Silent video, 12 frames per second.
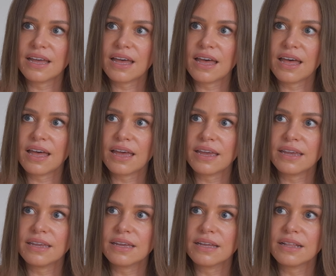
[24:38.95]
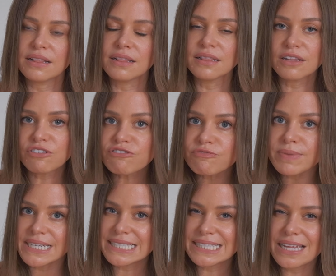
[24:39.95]
I love
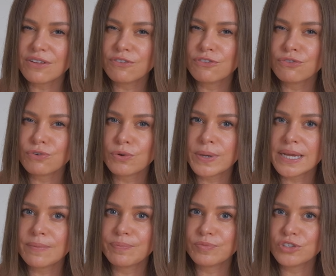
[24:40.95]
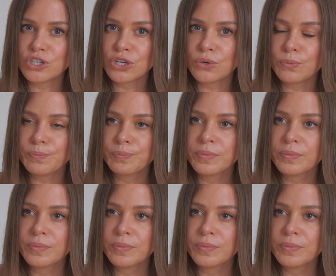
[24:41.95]
myself through it too.